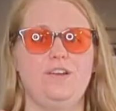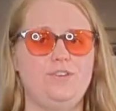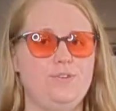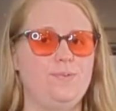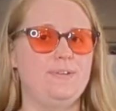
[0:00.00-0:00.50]

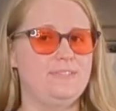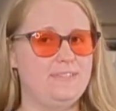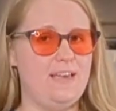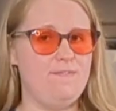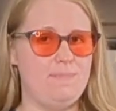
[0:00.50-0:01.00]
to
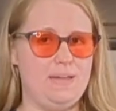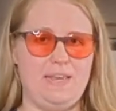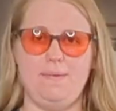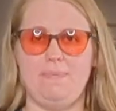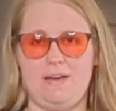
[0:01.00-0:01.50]
save
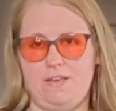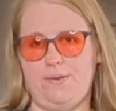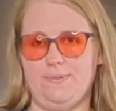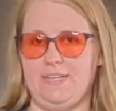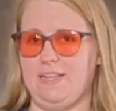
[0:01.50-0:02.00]
money by
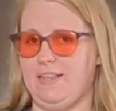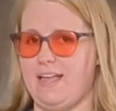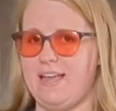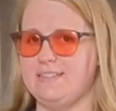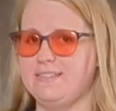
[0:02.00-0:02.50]
using
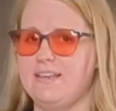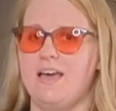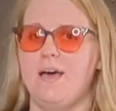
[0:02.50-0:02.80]
less.